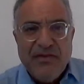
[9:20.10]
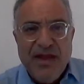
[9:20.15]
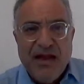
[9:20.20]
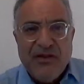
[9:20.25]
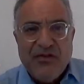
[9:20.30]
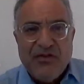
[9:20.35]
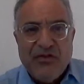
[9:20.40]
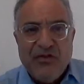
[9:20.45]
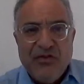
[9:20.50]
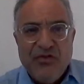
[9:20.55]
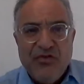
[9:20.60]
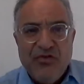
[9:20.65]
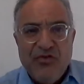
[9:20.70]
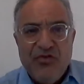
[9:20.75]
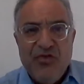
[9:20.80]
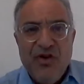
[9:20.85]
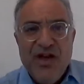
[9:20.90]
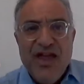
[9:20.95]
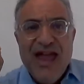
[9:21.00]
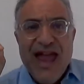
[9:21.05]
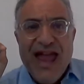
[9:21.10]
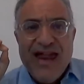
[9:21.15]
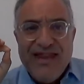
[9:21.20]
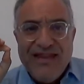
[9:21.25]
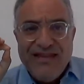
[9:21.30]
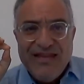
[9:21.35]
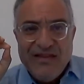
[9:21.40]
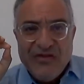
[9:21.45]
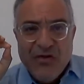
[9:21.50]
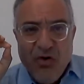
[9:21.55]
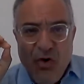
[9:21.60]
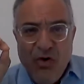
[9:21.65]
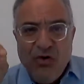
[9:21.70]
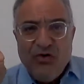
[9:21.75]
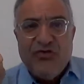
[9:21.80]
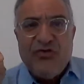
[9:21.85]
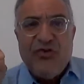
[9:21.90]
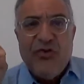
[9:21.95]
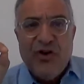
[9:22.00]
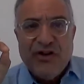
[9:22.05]
exercise to do, and it is
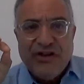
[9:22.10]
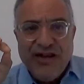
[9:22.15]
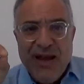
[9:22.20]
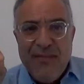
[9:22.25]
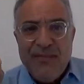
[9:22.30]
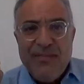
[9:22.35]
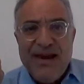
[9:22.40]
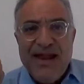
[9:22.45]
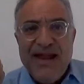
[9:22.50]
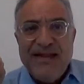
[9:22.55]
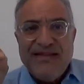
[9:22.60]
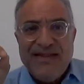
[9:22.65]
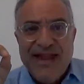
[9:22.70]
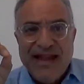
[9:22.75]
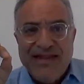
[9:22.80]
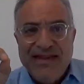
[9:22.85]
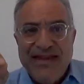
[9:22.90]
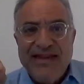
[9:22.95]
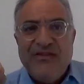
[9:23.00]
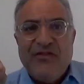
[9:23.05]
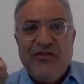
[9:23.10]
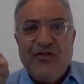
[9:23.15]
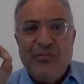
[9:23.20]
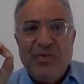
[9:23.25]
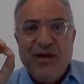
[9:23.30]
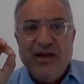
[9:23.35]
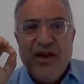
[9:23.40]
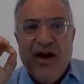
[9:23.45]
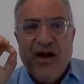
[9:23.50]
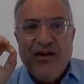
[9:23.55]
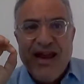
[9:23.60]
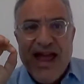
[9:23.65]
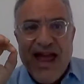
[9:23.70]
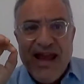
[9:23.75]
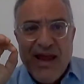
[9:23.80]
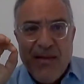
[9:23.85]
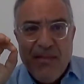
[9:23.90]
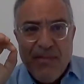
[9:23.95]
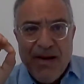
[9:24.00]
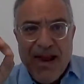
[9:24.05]
also a template that needs to be done
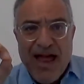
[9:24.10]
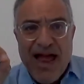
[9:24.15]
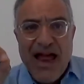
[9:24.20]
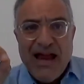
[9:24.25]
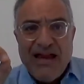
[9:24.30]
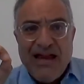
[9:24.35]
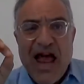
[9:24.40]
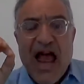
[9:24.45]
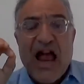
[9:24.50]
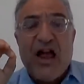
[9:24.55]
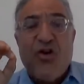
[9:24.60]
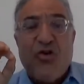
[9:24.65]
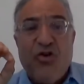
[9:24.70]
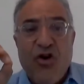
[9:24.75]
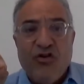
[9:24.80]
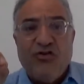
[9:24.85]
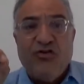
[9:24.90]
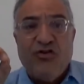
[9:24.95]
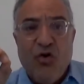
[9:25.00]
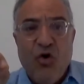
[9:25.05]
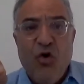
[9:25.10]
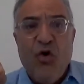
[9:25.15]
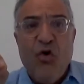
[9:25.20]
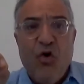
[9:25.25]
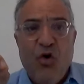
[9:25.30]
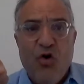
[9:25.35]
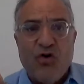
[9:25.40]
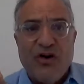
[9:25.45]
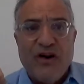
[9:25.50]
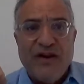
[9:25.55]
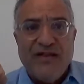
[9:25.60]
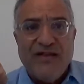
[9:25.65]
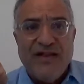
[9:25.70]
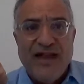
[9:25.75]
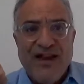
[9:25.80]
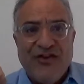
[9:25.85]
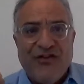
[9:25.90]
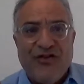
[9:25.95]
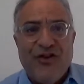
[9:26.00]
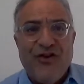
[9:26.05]
and applied across all
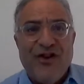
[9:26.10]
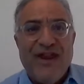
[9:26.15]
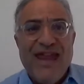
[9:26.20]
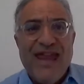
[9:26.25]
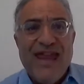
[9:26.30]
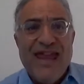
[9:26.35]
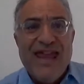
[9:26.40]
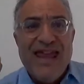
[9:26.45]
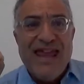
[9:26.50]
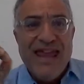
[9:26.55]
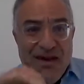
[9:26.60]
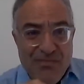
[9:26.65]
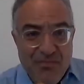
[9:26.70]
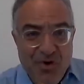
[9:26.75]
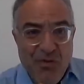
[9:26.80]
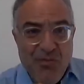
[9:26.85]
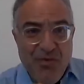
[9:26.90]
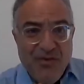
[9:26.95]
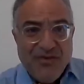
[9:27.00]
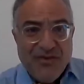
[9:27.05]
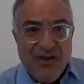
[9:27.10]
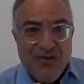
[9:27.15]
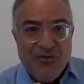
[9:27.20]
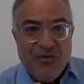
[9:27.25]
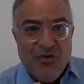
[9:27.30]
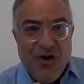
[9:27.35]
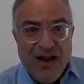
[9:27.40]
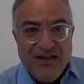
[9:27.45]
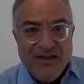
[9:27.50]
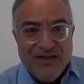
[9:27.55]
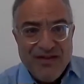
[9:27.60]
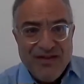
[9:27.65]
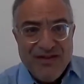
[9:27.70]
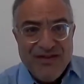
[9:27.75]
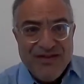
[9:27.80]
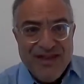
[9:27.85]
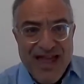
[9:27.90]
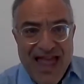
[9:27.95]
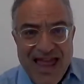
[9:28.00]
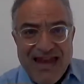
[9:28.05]
organizations in moments of
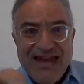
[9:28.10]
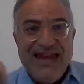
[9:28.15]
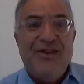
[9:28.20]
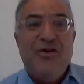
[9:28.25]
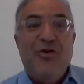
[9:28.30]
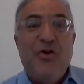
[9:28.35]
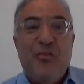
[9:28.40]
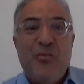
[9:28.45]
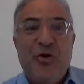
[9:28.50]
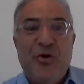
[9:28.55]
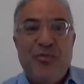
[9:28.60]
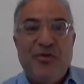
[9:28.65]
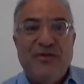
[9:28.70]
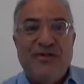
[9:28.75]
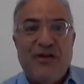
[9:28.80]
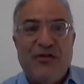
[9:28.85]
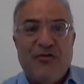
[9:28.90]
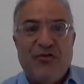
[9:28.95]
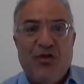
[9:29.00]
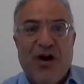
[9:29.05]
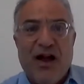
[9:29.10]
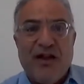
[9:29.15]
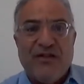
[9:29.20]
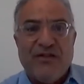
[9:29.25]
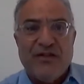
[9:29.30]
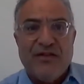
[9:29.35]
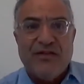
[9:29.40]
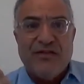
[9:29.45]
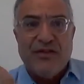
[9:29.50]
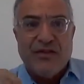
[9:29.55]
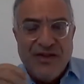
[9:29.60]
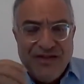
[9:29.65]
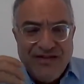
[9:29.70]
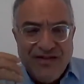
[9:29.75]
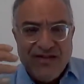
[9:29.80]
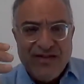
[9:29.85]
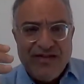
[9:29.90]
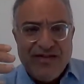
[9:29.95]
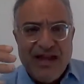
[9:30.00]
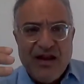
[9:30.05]
crisis and in no moments of crisis. So this
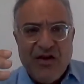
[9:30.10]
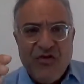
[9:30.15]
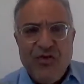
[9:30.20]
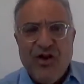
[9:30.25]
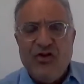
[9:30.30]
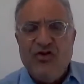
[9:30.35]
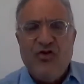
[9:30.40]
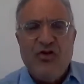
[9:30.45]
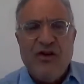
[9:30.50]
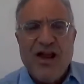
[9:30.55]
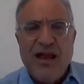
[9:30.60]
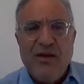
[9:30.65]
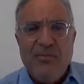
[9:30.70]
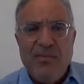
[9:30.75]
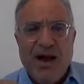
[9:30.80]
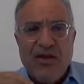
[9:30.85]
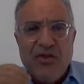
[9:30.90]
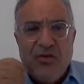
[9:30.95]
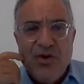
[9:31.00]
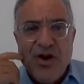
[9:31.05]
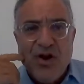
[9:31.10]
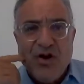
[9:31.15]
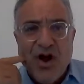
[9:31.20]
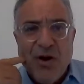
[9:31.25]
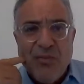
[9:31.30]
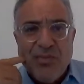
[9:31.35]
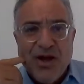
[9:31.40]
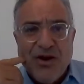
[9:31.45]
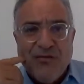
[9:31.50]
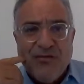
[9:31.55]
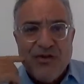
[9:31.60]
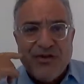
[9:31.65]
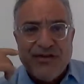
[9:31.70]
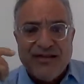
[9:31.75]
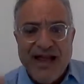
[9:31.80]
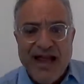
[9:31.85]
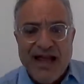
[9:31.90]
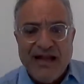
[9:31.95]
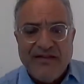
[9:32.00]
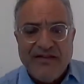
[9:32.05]
is the second one, by the way, on the
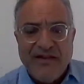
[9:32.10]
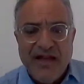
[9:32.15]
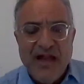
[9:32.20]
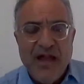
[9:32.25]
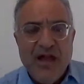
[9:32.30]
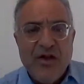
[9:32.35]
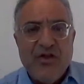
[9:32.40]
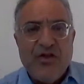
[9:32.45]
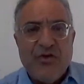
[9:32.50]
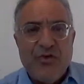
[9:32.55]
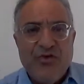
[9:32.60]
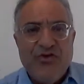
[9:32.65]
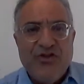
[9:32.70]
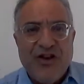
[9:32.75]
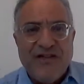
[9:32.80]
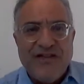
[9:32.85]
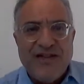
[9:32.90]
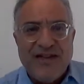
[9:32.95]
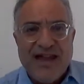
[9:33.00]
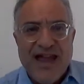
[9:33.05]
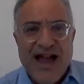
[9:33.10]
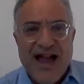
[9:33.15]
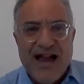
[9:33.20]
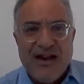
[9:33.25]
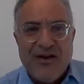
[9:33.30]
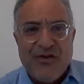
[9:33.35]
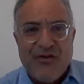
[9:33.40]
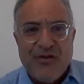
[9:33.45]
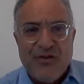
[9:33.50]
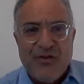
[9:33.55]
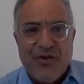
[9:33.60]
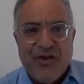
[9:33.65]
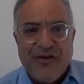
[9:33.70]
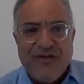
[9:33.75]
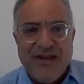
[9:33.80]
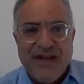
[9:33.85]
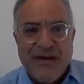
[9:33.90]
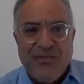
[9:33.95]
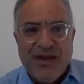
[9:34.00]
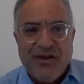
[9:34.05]
side to Jessica and the
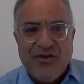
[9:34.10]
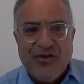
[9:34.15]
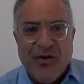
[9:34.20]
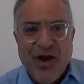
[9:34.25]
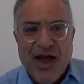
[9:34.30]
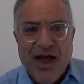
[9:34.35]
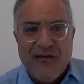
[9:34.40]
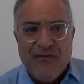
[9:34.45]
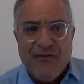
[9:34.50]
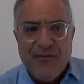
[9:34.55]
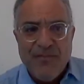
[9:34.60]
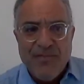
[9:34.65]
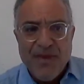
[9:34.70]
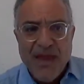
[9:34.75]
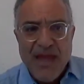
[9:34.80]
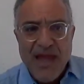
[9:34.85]
team that you have.